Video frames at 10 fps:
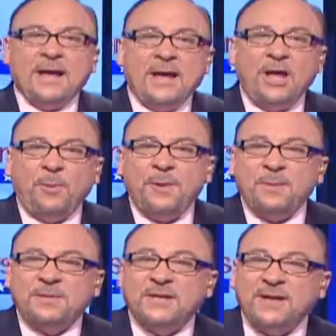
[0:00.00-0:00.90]

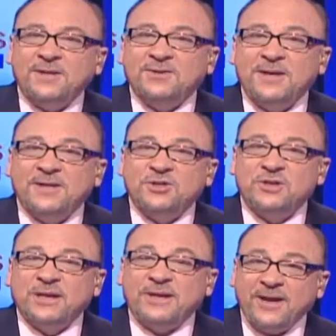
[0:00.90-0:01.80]
Helping today's kids
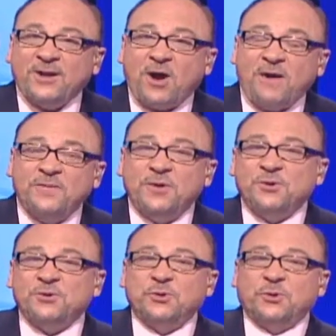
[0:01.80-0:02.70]
kick off the
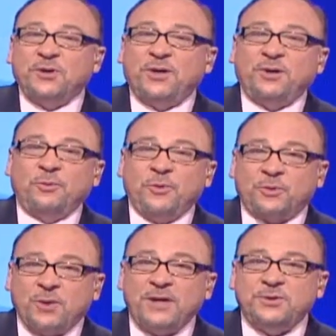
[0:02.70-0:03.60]
new school year with
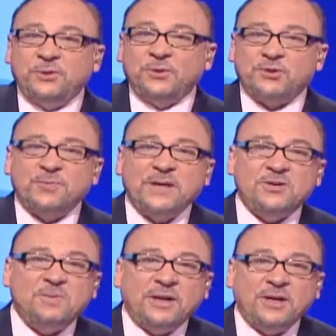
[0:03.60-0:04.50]
the right tools
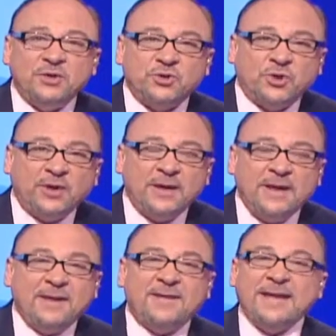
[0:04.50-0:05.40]
means making sure
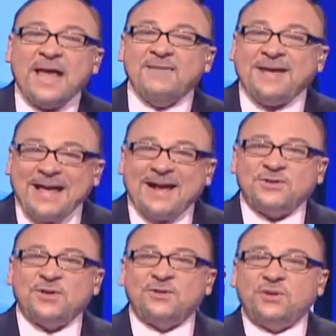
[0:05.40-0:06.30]
they have
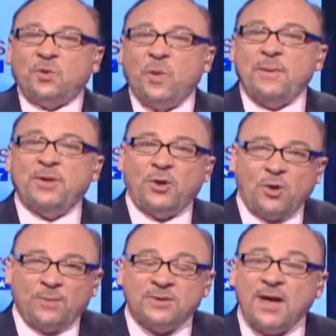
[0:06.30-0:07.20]
access to the web at
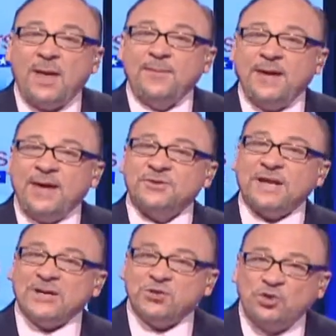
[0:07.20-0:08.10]
home. Comcast
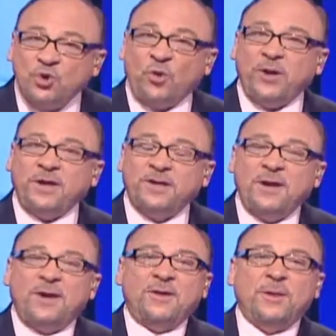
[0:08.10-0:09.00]
has joined
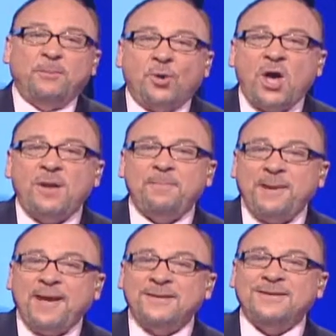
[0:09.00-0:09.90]
the
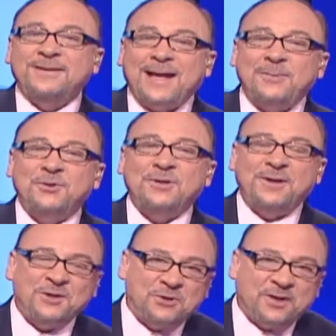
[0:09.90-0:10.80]
Broadband Adoption
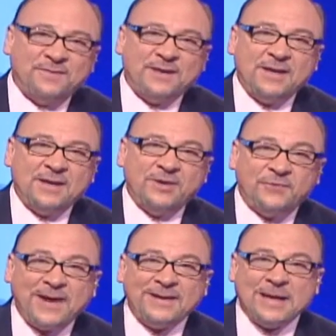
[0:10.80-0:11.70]
Initiative. To
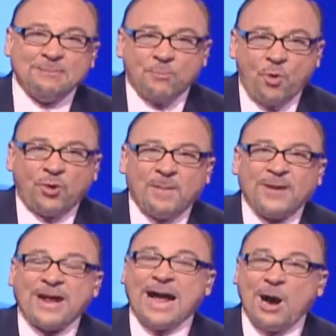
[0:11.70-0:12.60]
find out more
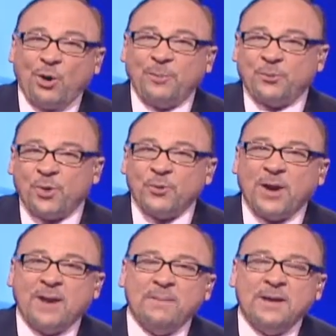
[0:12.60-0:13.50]
about our
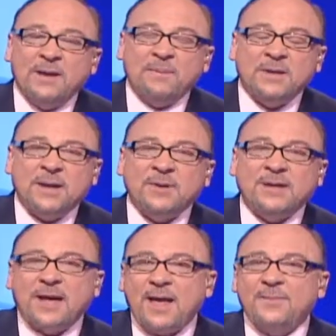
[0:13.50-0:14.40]
program, become a
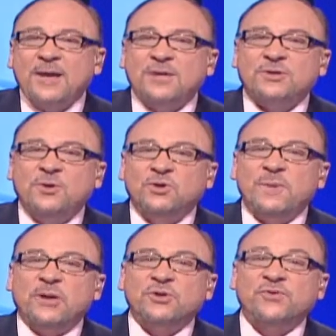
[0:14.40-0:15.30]
Comcast
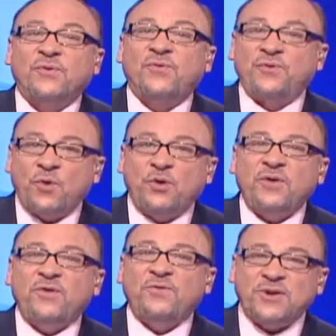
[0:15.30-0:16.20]
Newsmakers
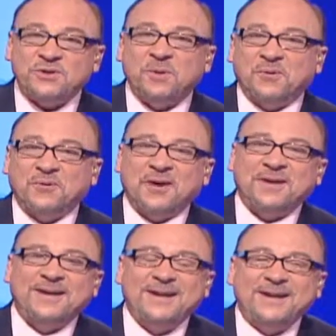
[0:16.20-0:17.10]
Florida Facebook friend.
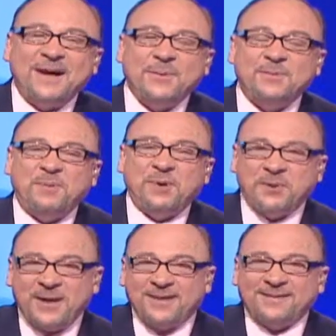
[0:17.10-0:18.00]
I'm Spiro
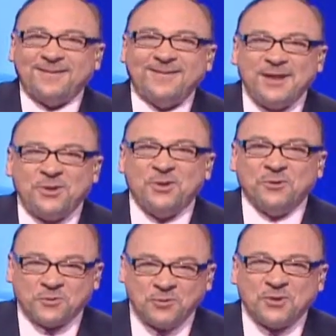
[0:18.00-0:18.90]
Canton. Thank you
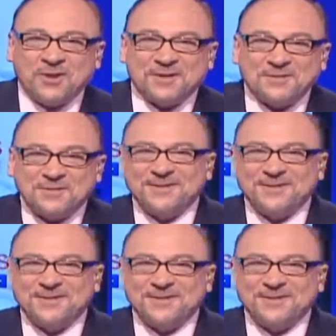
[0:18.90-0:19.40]
for joining us.